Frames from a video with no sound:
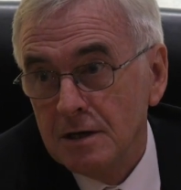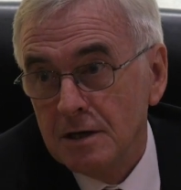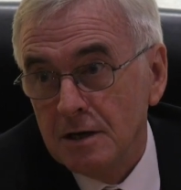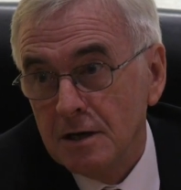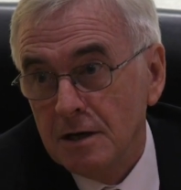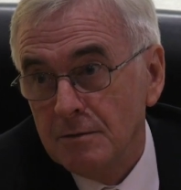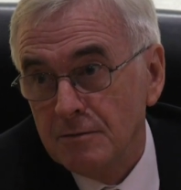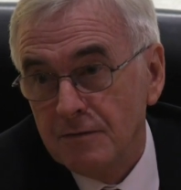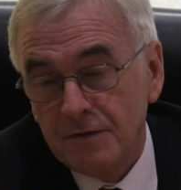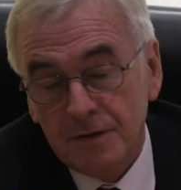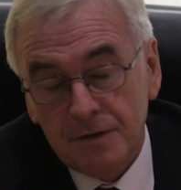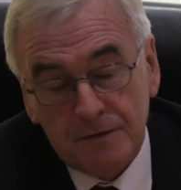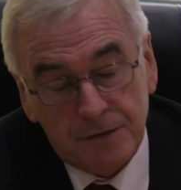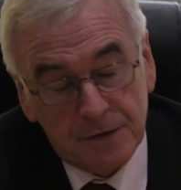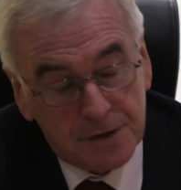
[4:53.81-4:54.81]
for
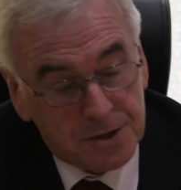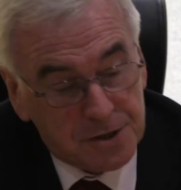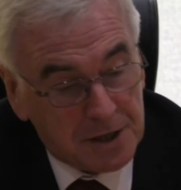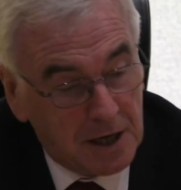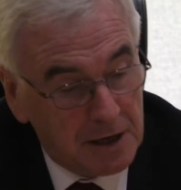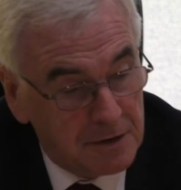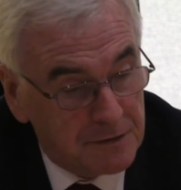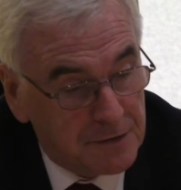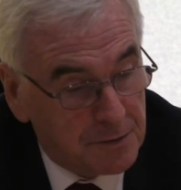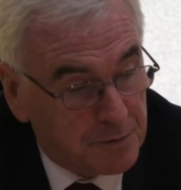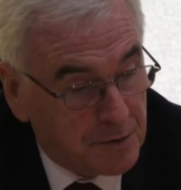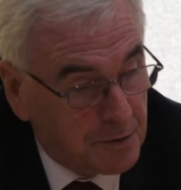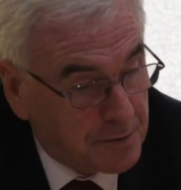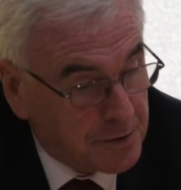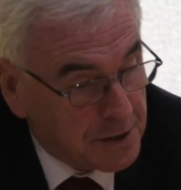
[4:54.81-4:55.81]
the scale of the
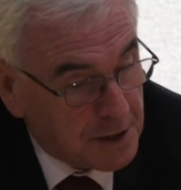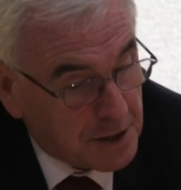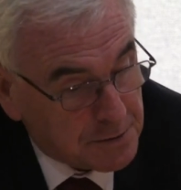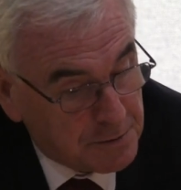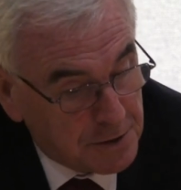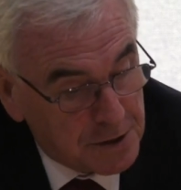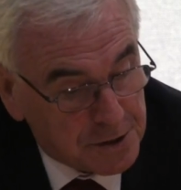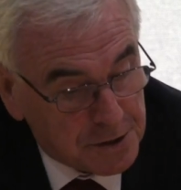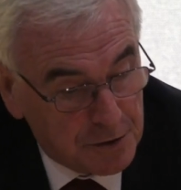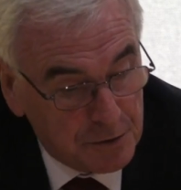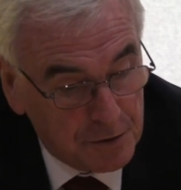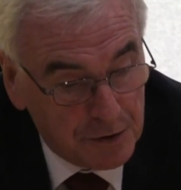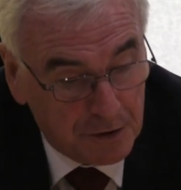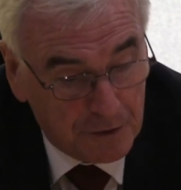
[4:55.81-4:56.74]
property that's been sold